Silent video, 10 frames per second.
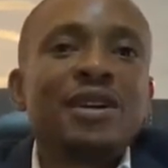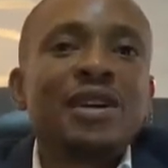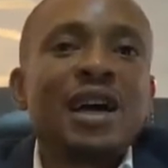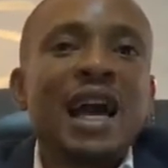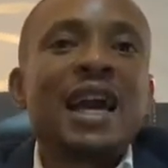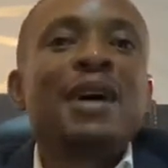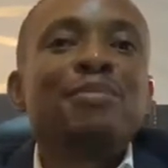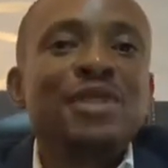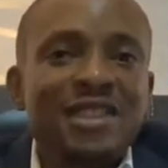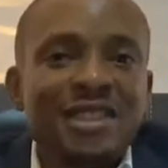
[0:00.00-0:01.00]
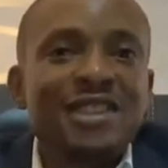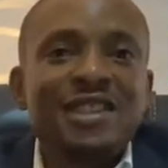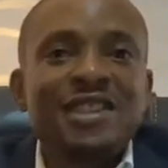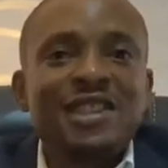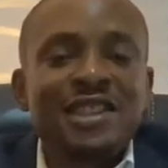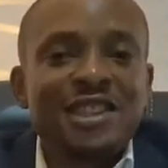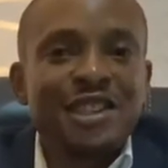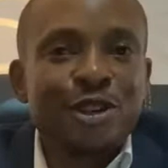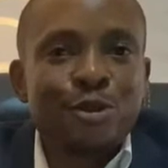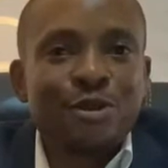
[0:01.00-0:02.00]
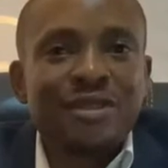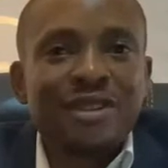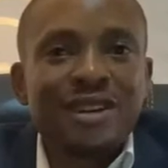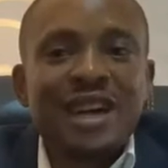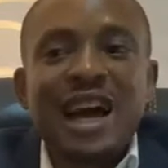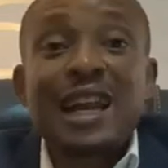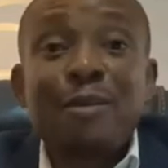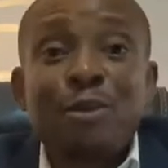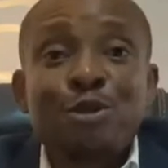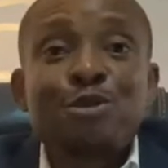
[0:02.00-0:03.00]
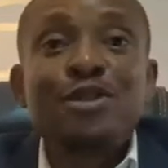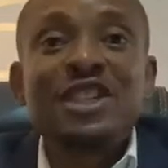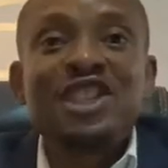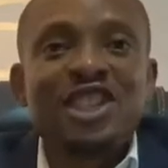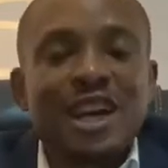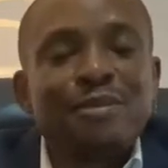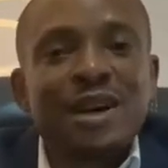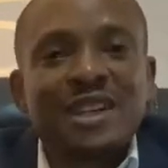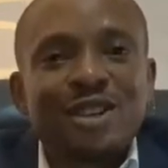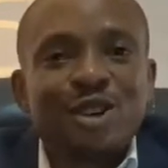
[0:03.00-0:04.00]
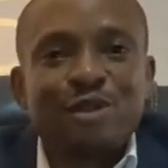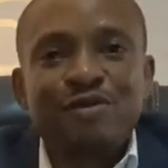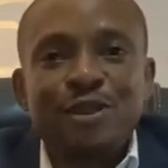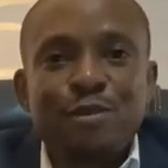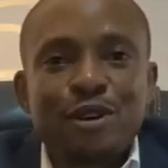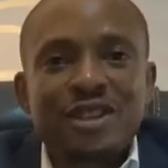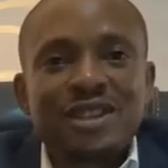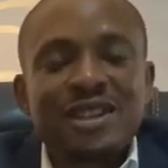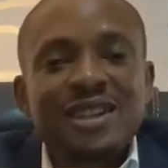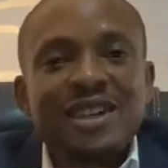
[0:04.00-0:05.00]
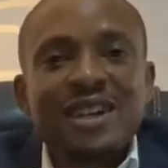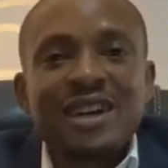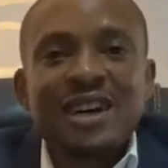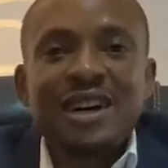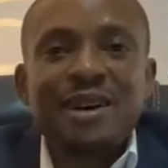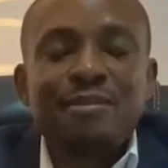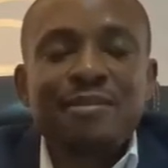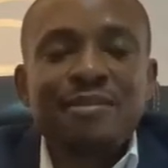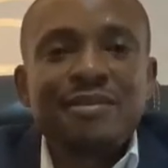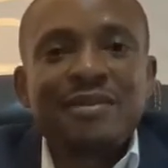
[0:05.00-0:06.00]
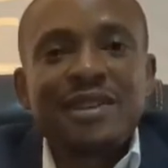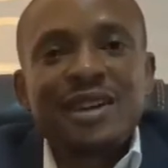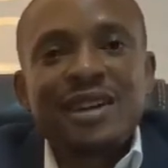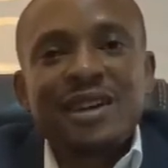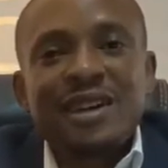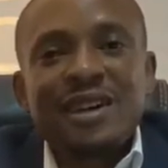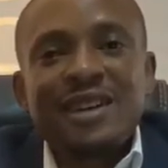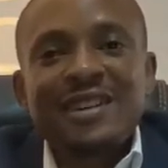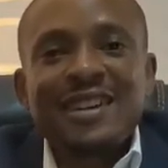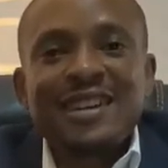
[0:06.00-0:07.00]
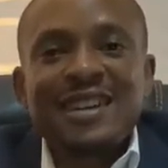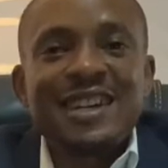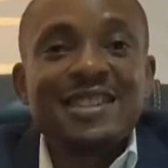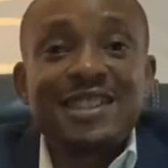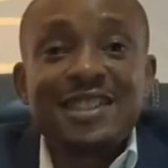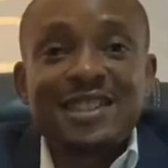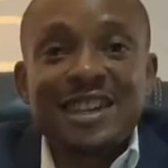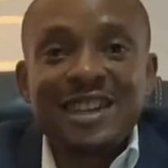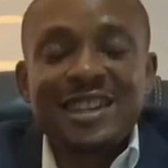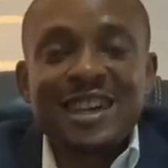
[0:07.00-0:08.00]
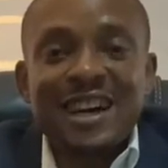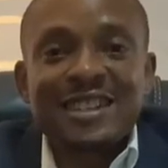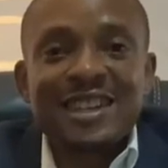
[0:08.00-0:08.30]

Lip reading: I am the CEO and I'm also the chairman of the board, there is this saying that